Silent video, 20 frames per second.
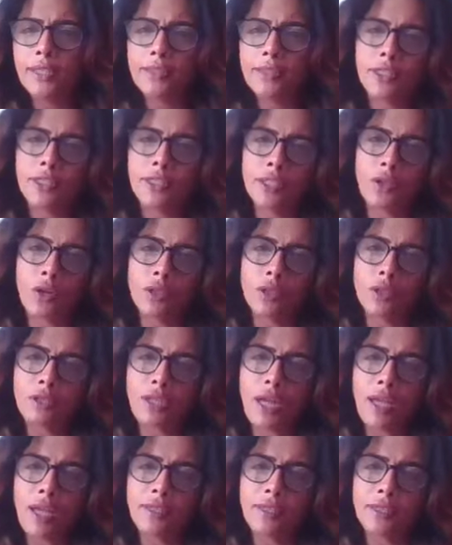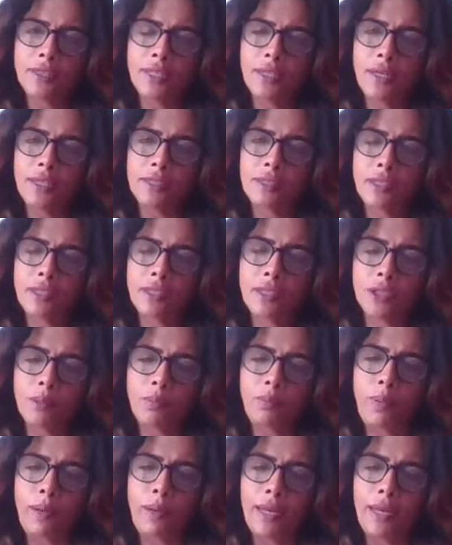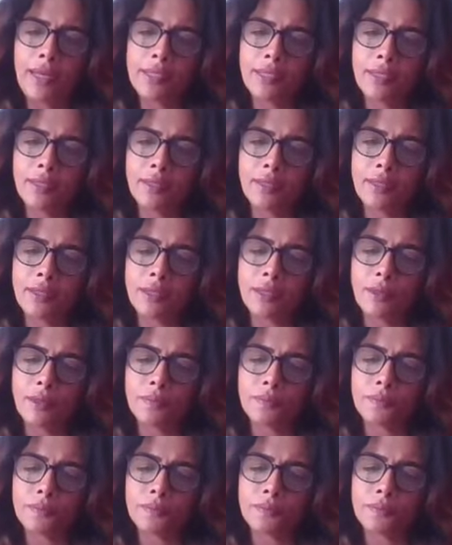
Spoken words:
it's such a contrast, and it's such a pleasant